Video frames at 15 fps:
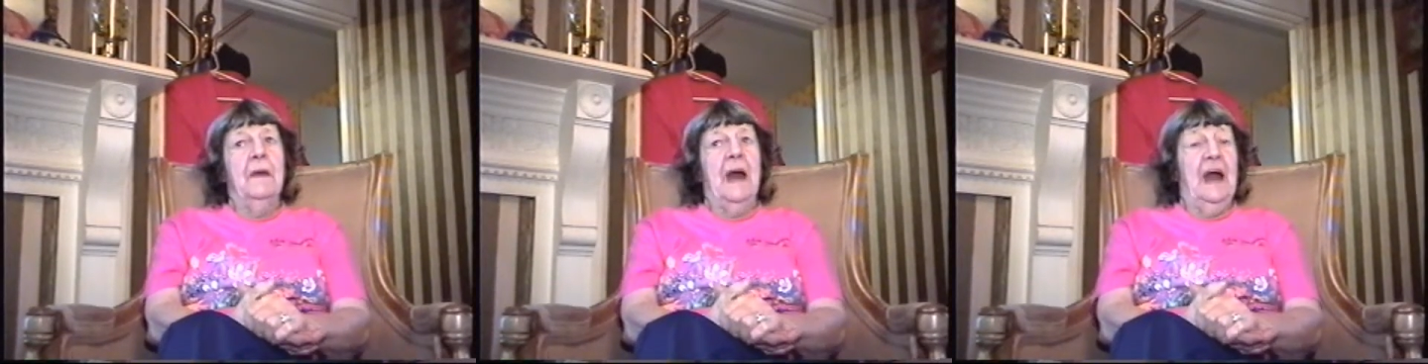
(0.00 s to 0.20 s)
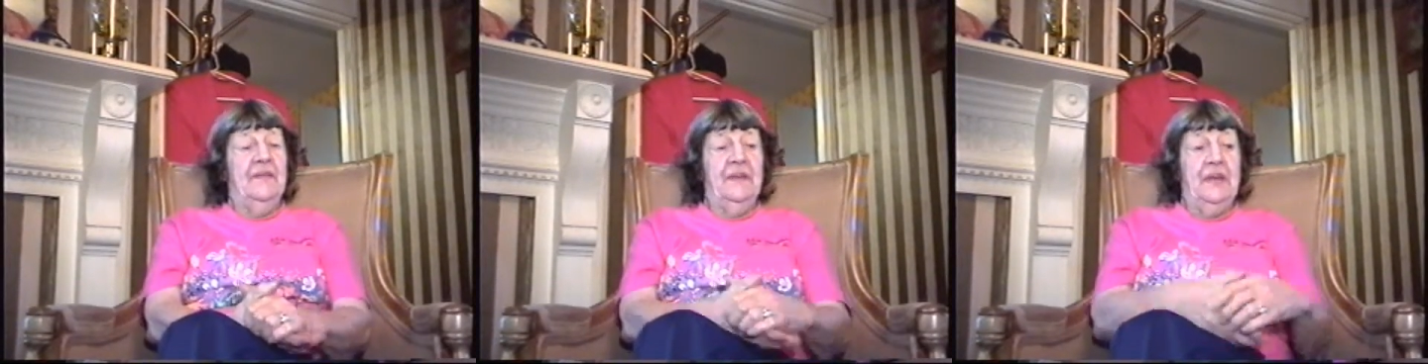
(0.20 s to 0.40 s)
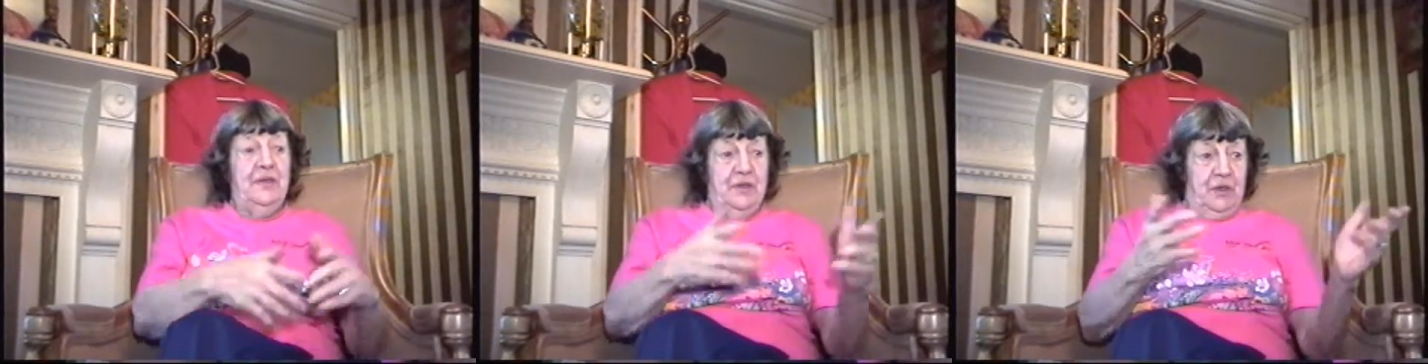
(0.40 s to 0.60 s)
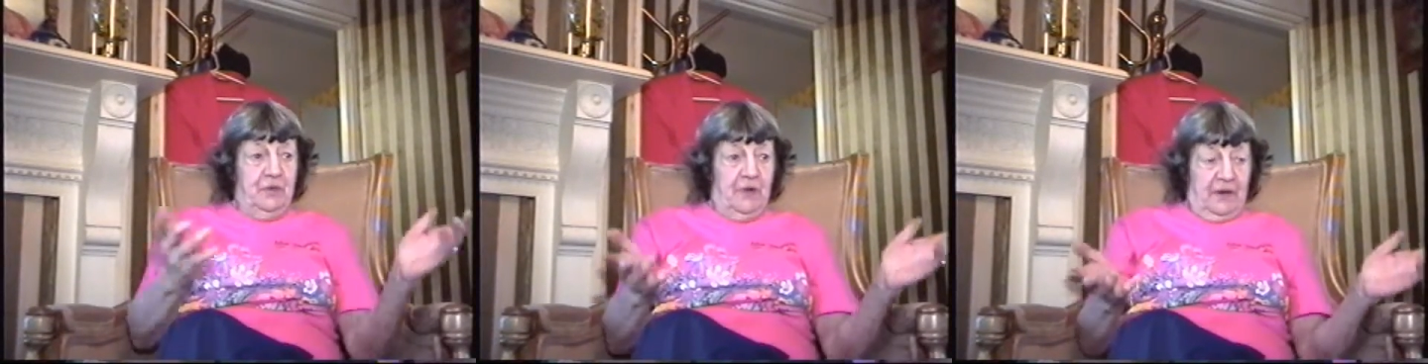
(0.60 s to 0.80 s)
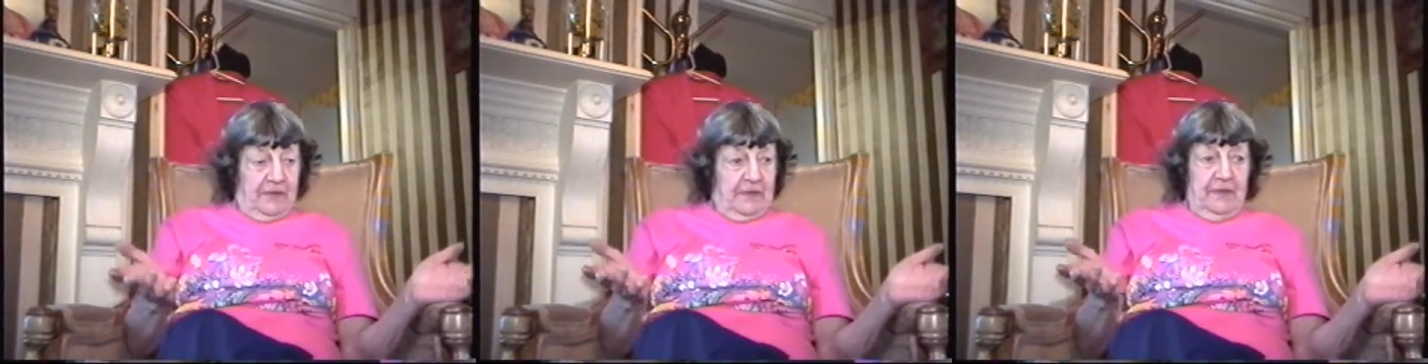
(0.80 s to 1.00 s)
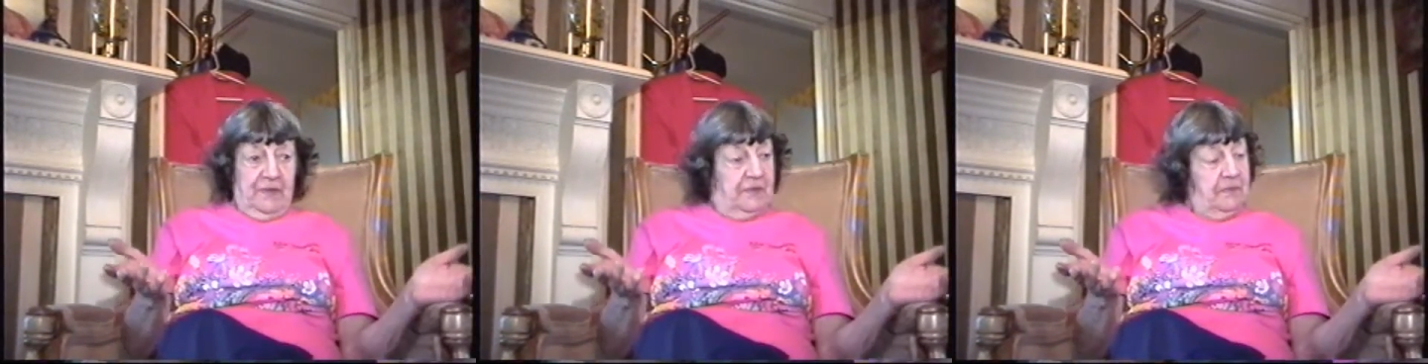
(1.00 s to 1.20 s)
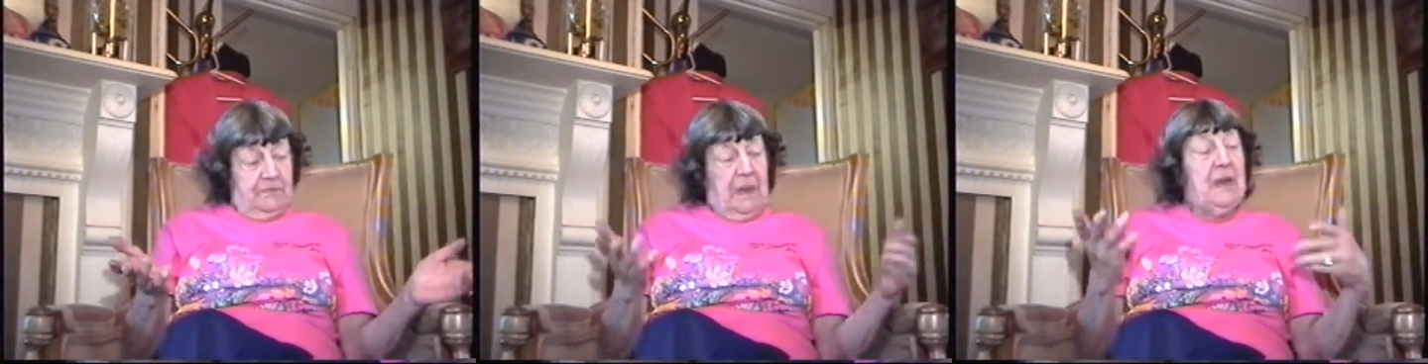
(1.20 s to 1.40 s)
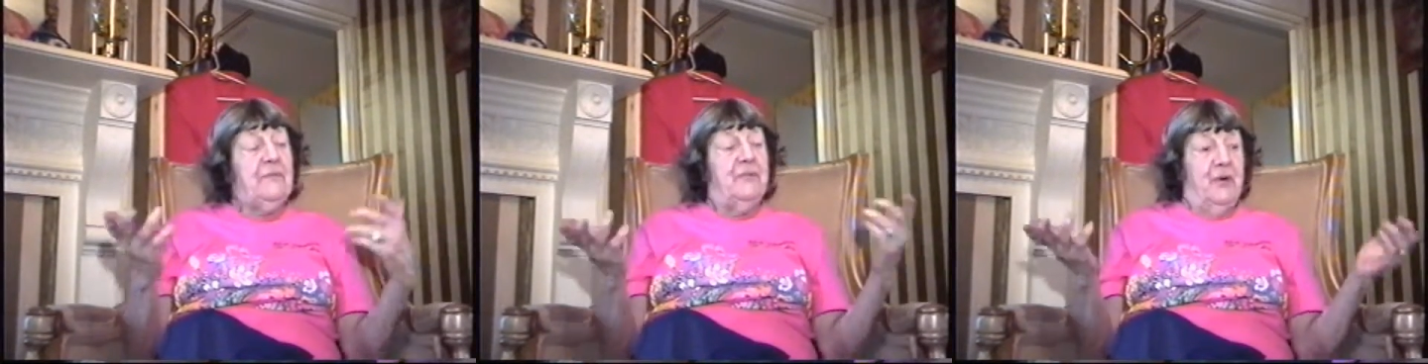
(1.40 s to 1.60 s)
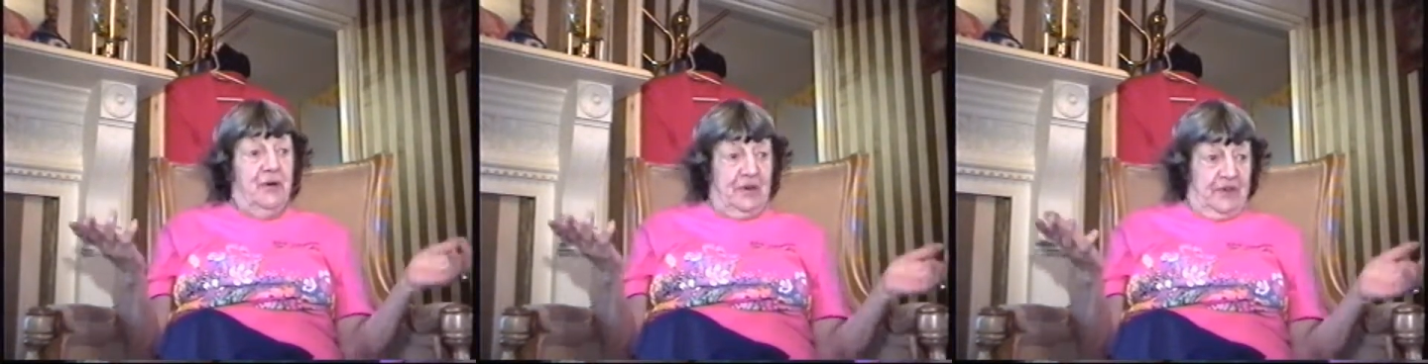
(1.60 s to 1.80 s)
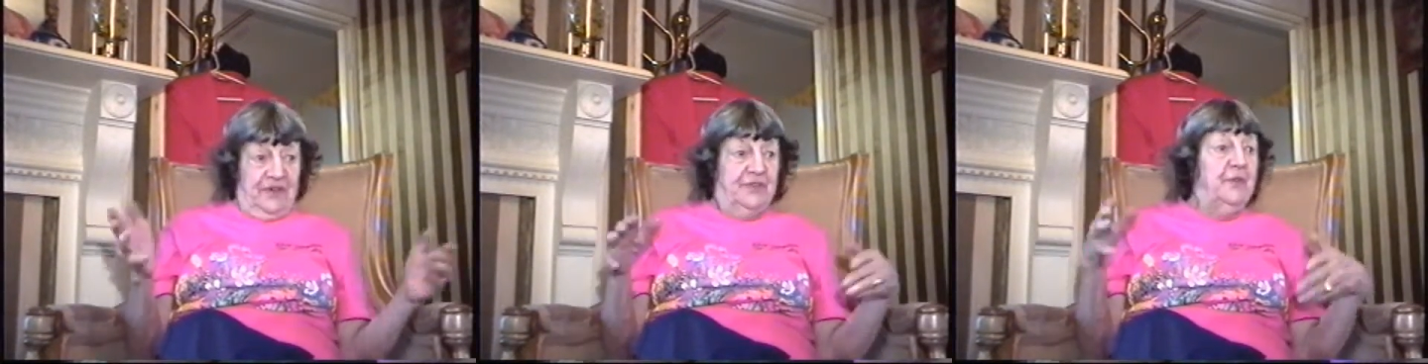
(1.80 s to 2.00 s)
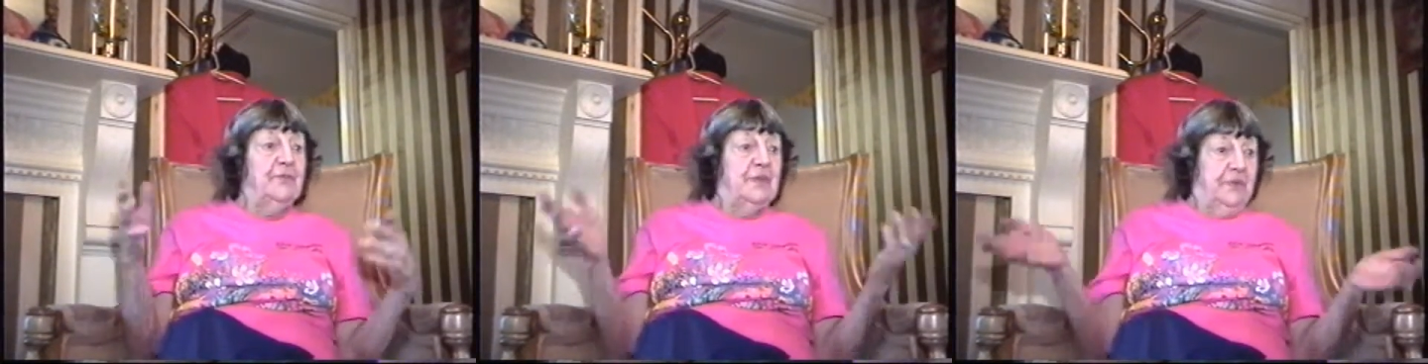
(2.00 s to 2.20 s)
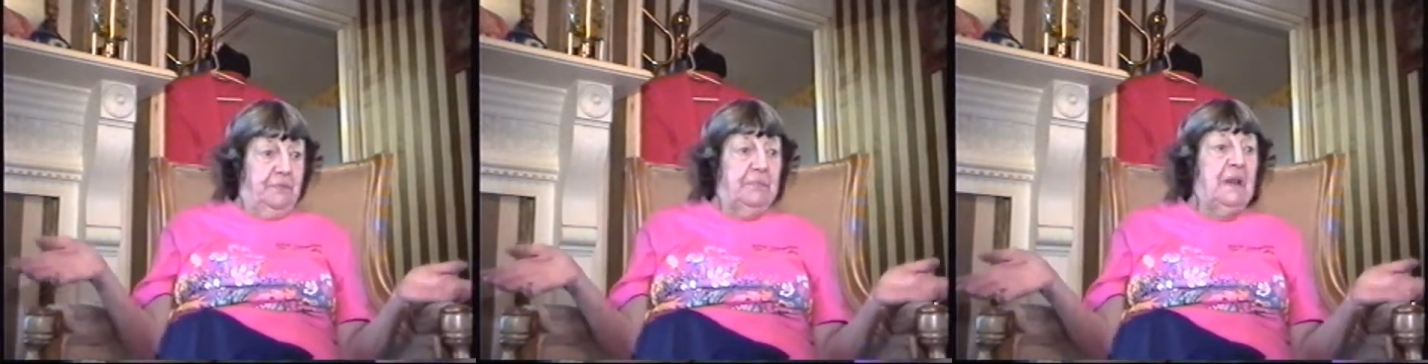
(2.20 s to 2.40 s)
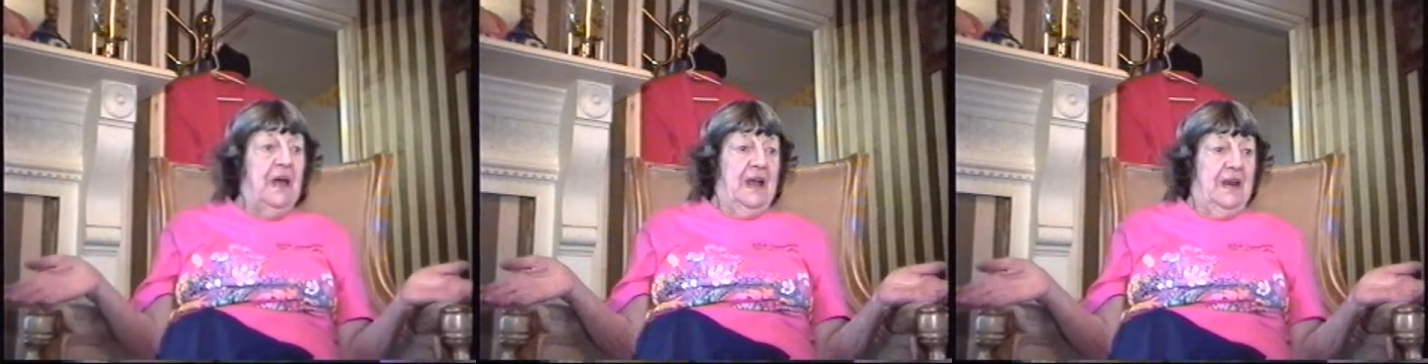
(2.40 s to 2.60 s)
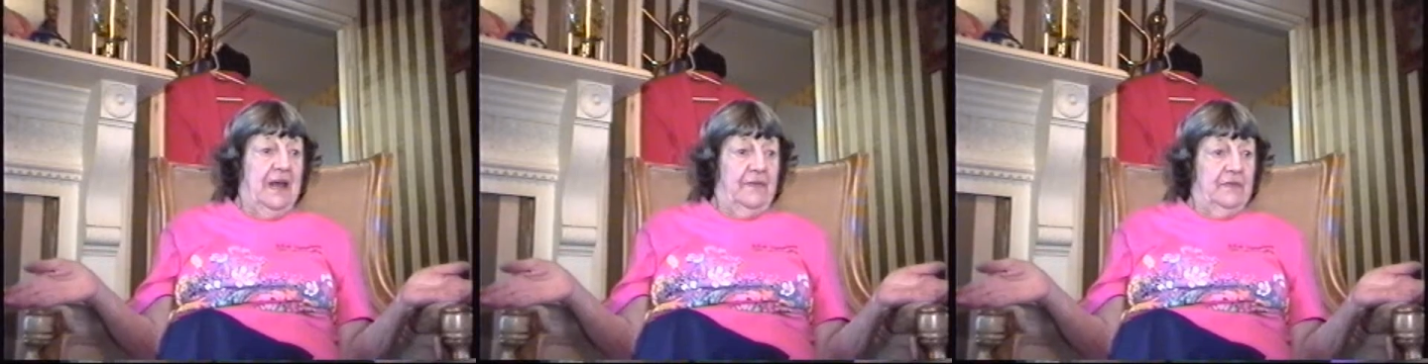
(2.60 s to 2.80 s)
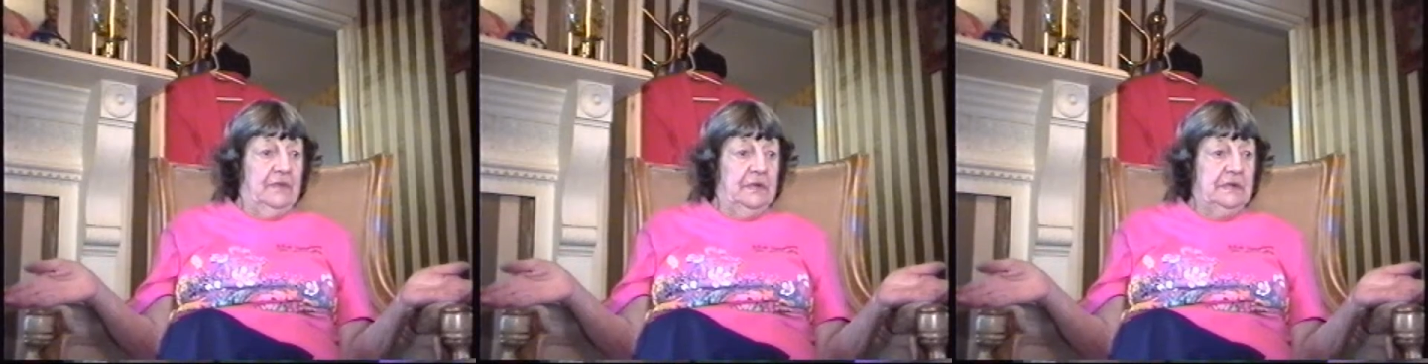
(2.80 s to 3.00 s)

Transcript: I think Bigfoot is of this planet.